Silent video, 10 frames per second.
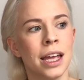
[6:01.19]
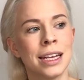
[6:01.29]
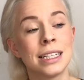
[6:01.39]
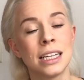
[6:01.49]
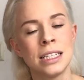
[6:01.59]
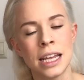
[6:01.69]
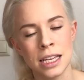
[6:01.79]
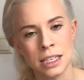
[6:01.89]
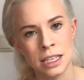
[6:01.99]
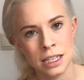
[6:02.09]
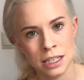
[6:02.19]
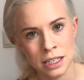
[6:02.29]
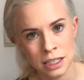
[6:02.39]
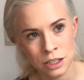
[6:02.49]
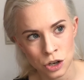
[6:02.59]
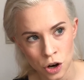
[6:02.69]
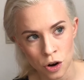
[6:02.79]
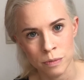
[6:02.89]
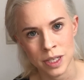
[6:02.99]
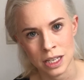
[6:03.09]
in today's
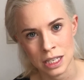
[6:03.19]
terms and